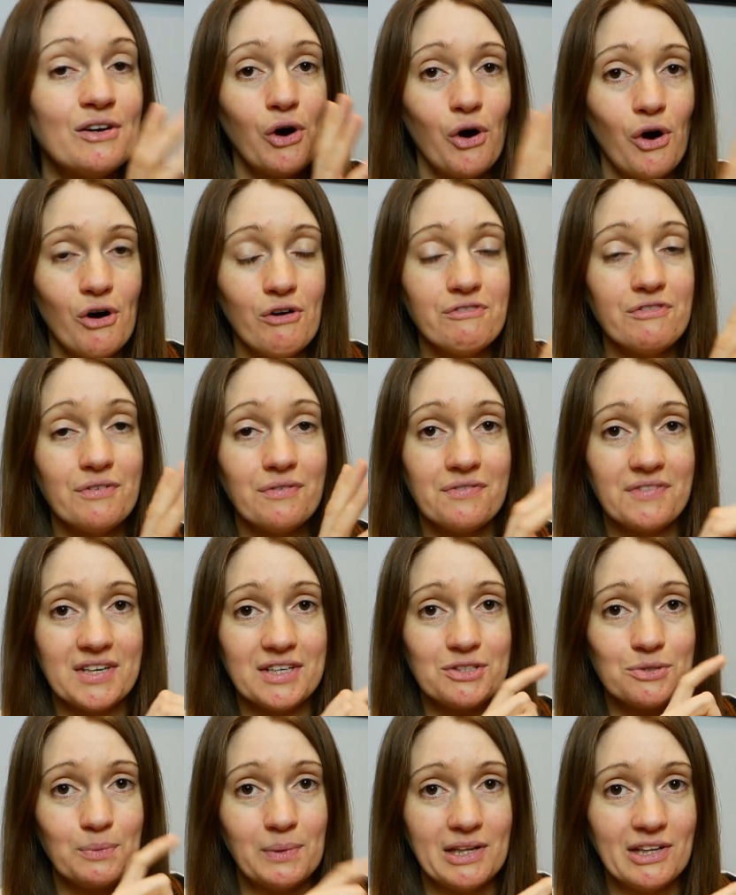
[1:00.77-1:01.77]
off of
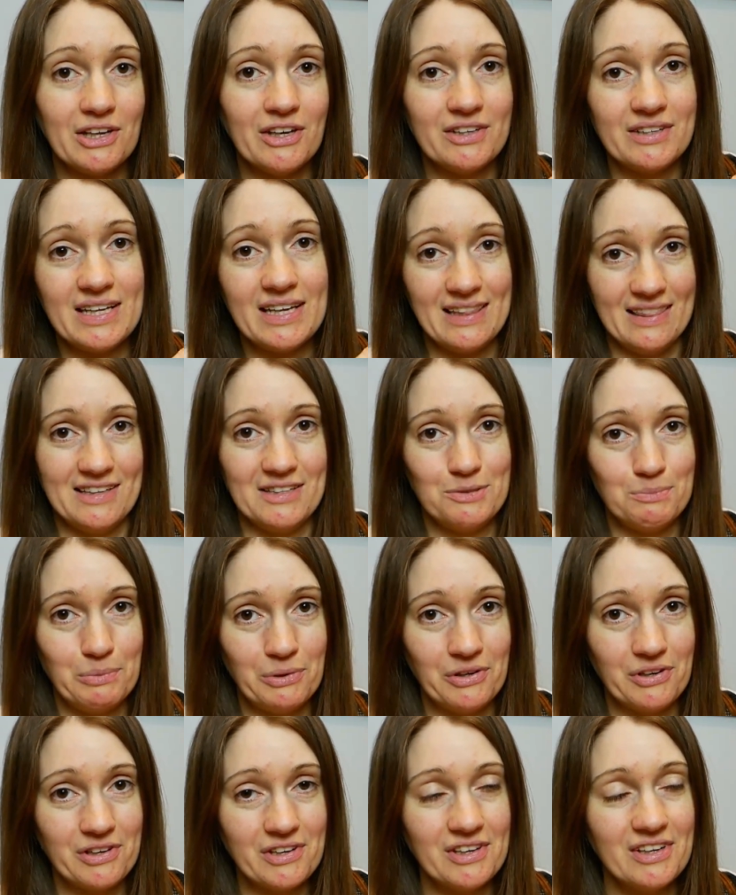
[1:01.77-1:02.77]
things we learned in this
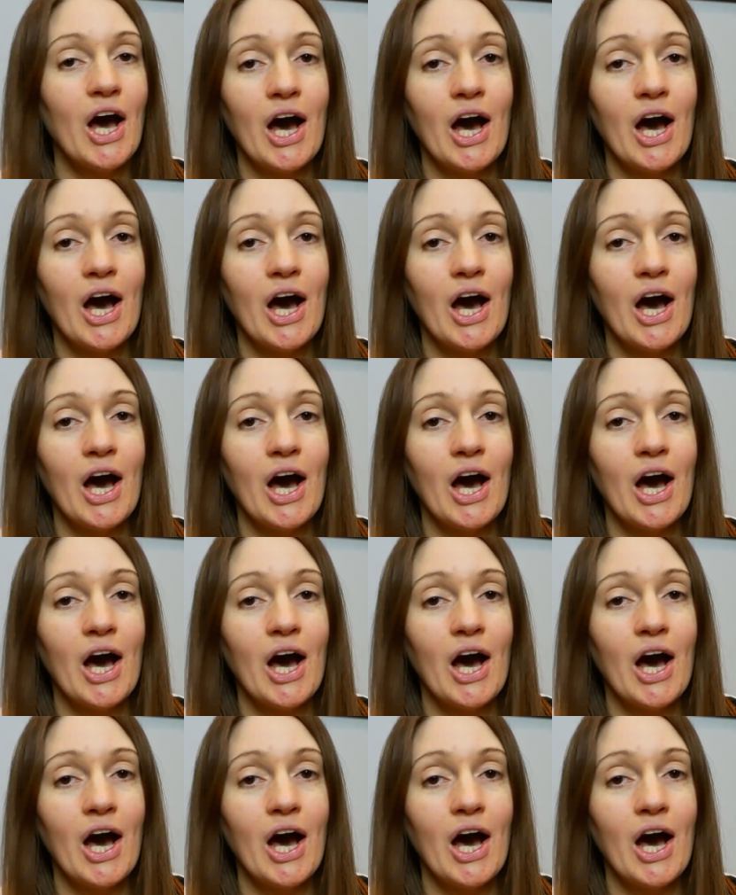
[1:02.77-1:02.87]
book.